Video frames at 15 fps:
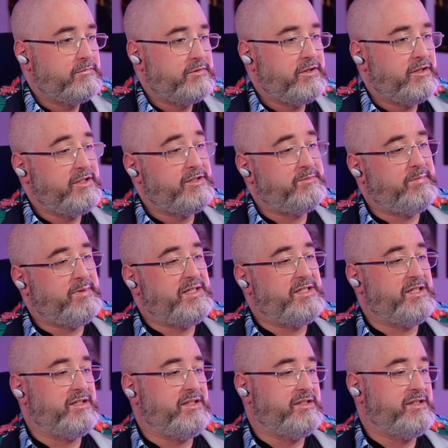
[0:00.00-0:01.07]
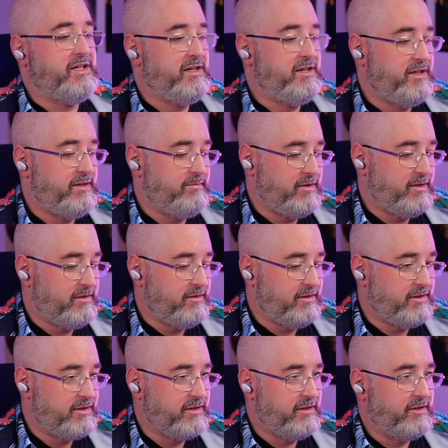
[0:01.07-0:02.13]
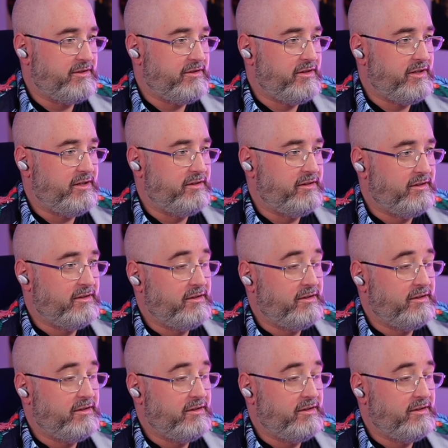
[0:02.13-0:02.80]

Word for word: So he's basically telling him that he's going to die.